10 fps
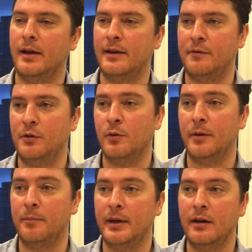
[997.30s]
if you want a
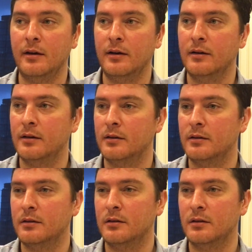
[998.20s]
beer
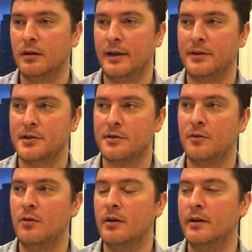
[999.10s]
at the
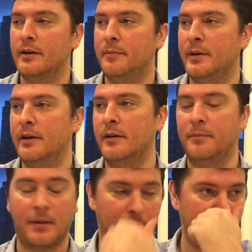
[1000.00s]
store,
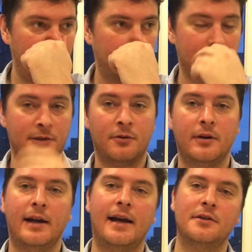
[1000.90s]
beer at the store,
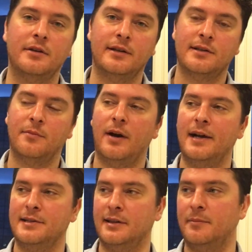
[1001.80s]
actually,
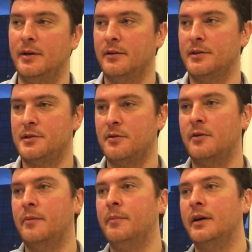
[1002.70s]
surprisingly, beer at the store
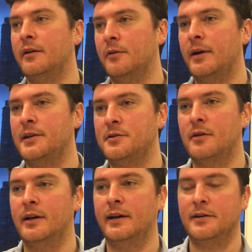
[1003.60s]
and beer at a
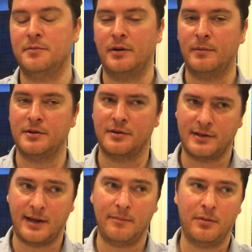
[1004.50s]
restaurant here is pretty much the
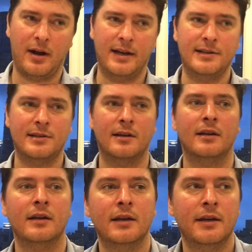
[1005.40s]
same price.
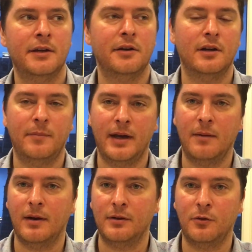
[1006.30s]
You're gonna pay
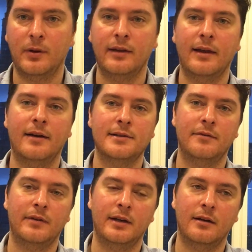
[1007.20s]
about 20,000
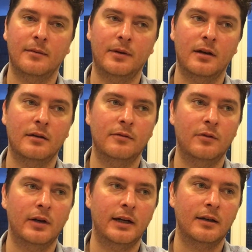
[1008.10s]
Vietnam dong
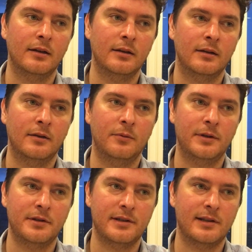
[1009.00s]
for it,
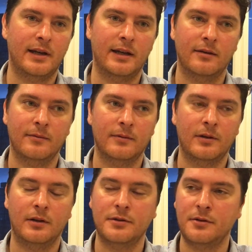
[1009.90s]
which is like
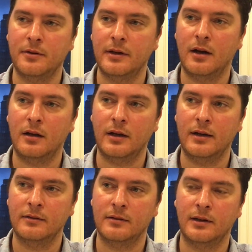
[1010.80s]
close to $1, a
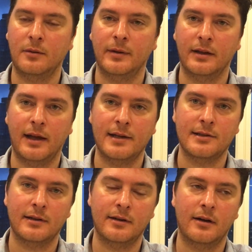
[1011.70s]
little bit less
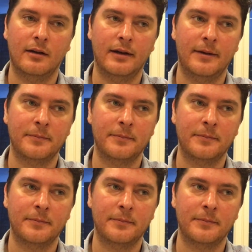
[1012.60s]
than $1.